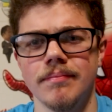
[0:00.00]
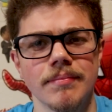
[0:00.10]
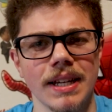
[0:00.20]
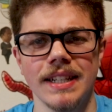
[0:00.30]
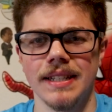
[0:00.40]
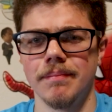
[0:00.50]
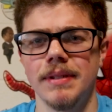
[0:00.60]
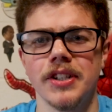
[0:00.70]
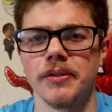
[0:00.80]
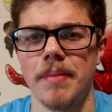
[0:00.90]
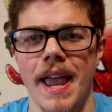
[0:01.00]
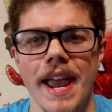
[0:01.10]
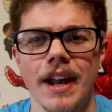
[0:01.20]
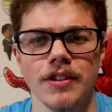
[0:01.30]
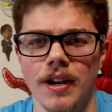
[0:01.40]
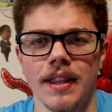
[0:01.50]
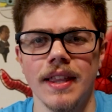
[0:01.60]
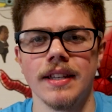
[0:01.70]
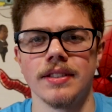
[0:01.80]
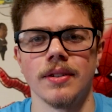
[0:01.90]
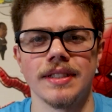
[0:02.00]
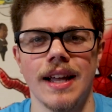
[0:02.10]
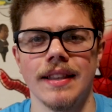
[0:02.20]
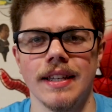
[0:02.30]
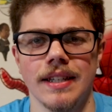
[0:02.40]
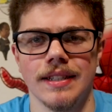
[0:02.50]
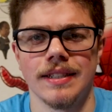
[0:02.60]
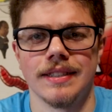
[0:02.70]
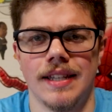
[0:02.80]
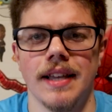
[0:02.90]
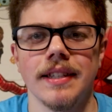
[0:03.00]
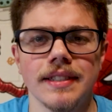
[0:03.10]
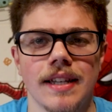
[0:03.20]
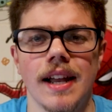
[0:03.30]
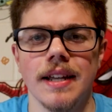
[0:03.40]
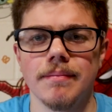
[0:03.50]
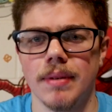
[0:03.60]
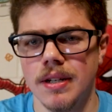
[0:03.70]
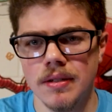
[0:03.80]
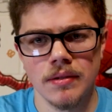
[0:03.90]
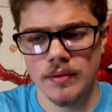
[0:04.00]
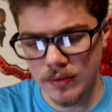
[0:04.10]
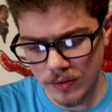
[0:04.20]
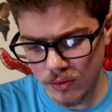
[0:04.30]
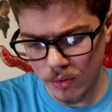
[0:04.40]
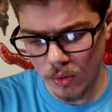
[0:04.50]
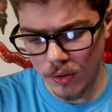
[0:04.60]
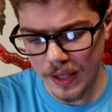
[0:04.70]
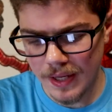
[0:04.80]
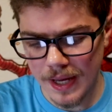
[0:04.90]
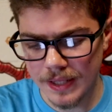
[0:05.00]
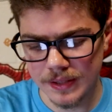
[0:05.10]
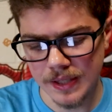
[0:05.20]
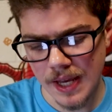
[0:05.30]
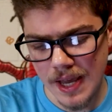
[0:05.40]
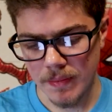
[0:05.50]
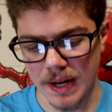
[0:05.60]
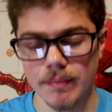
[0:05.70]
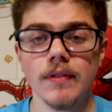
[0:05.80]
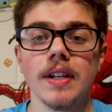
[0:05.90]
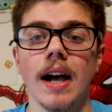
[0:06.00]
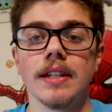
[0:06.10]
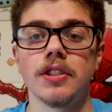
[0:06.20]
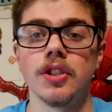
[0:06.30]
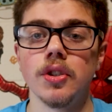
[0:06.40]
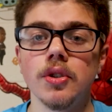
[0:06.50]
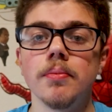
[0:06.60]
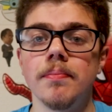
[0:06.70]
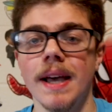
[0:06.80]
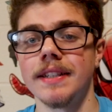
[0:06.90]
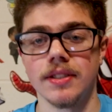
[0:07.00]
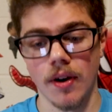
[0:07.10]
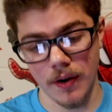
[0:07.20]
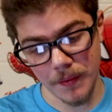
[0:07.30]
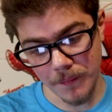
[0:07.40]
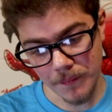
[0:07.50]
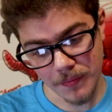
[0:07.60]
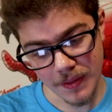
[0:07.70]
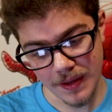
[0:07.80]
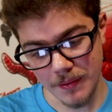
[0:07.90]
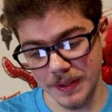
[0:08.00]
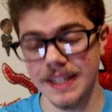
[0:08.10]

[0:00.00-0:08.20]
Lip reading: into Peter Pan or anything, so it's not like insanely exciting, but it's cool, I guess. But yeah, moving on to Pixar. With